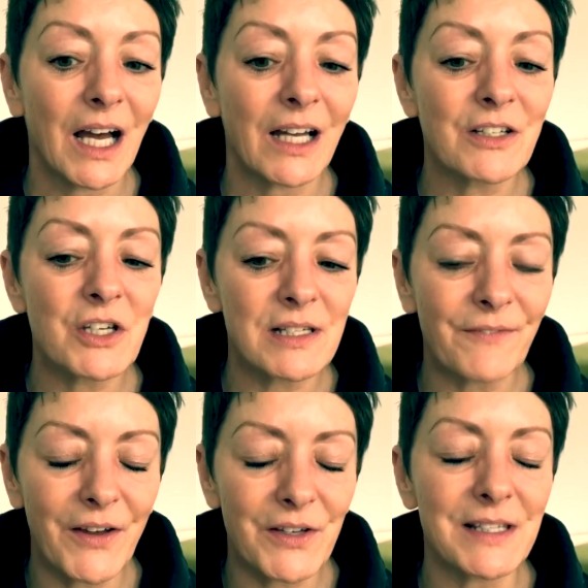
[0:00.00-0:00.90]
and just
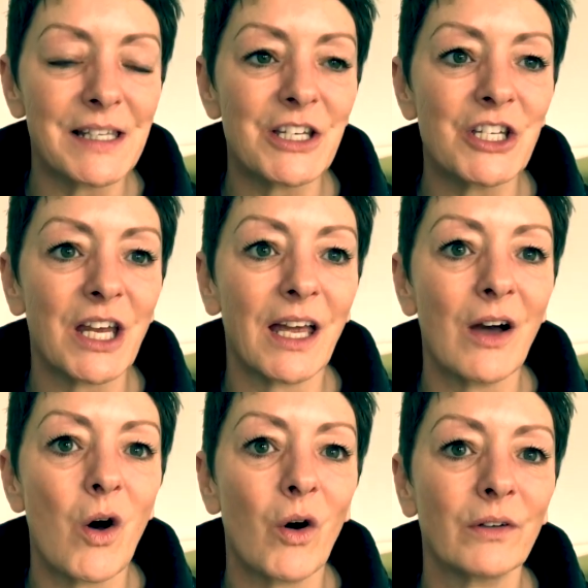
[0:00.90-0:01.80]
focus this
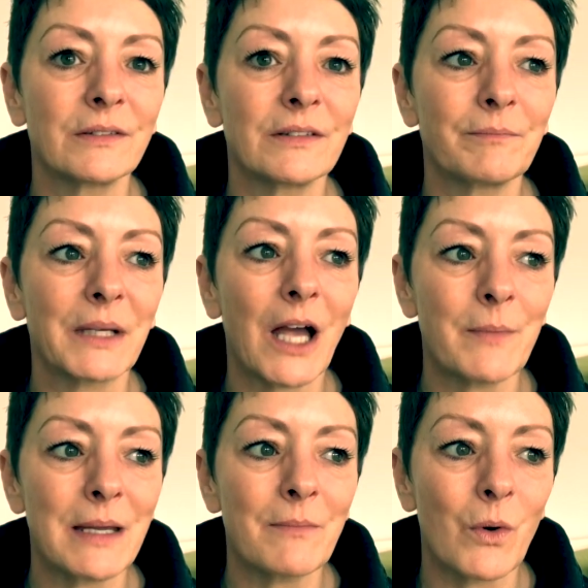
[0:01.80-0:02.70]
year on
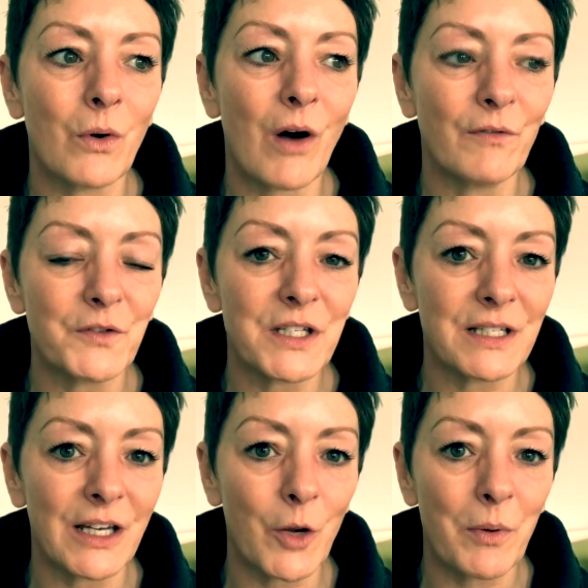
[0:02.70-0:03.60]
becoming more
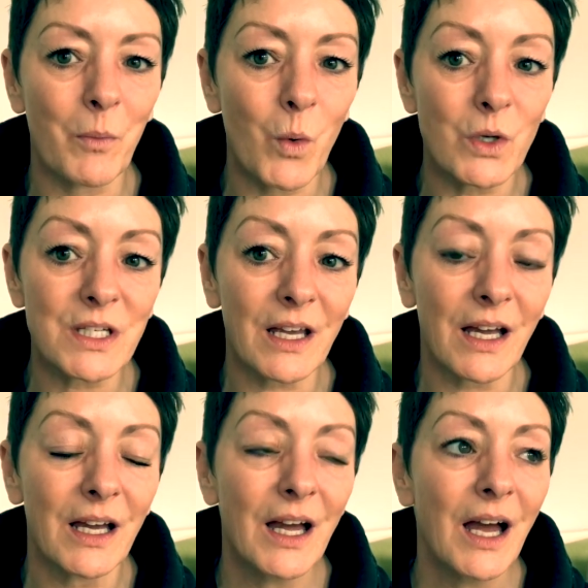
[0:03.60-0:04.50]
confident in open
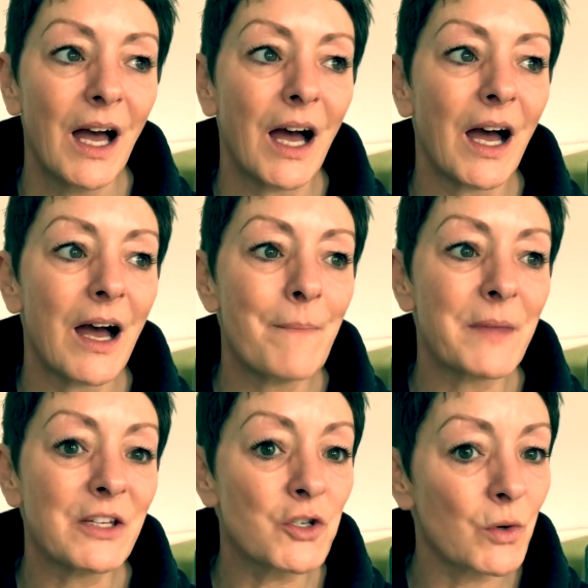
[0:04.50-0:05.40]
water,
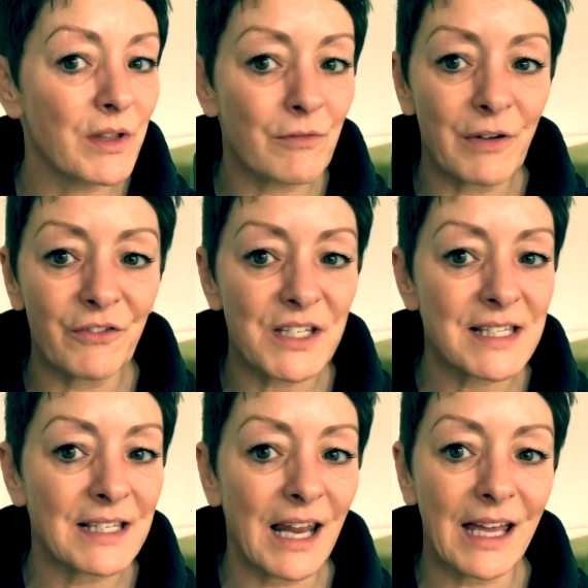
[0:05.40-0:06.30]
enjoy the rivers
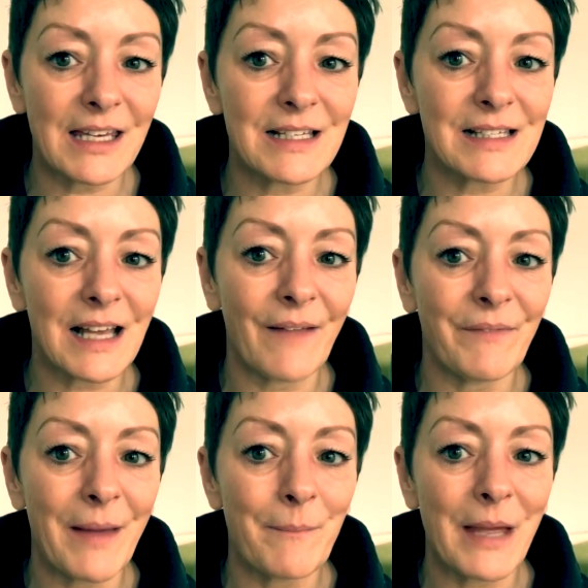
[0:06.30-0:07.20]
and lakes, and
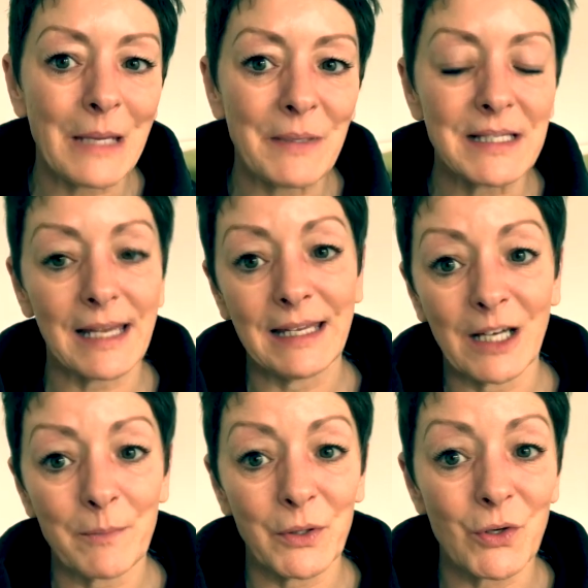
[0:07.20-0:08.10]
then maybe take it
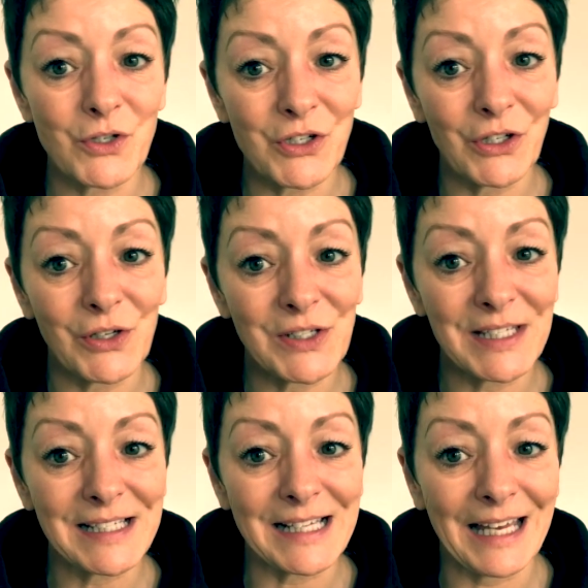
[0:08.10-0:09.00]
up a notch and go to the
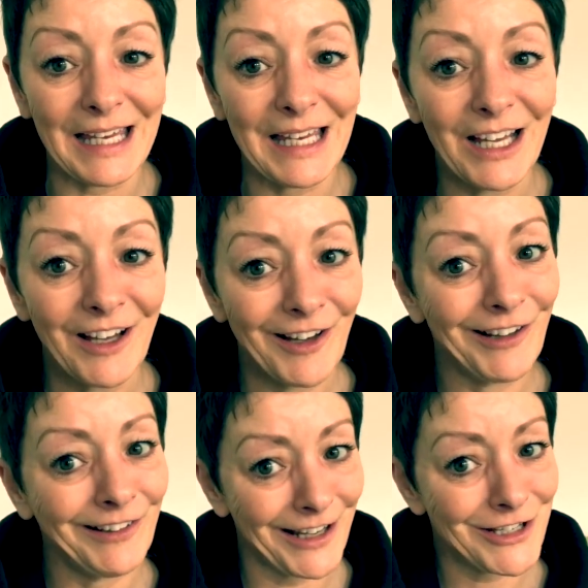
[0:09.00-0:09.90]
sea
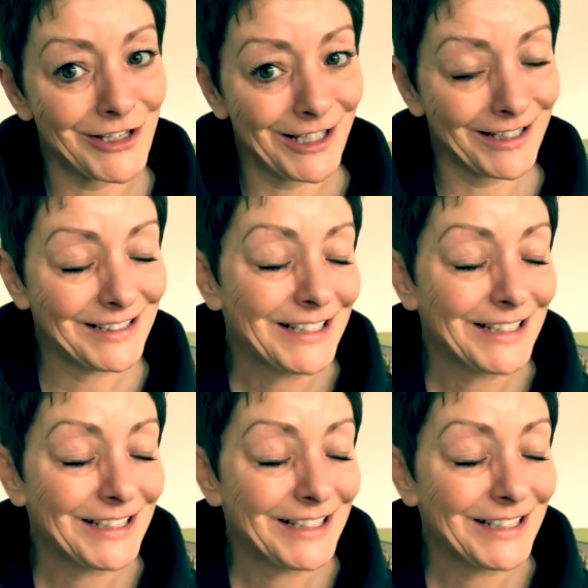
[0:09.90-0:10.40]
next year.